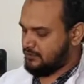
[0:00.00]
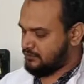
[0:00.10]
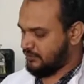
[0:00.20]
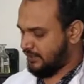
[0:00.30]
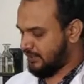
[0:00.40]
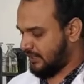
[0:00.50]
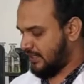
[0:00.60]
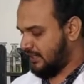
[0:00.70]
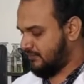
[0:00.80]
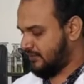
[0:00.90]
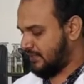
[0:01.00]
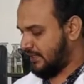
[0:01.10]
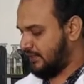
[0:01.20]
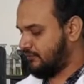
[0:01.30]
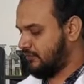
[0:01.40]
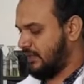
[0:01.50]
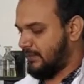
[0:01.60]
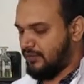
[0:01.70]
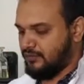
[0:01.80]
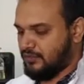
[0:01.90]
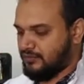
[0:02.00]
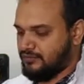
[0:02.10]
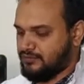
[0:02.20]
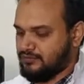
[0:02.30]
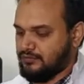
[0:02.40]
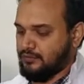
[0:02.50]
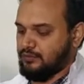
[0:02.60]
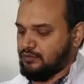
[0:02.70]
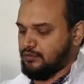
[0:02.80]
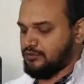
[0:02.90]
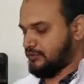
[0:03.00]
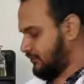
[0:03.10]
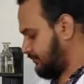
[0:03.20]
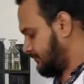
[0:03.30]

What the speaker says: So here I have a handful amount of glucose,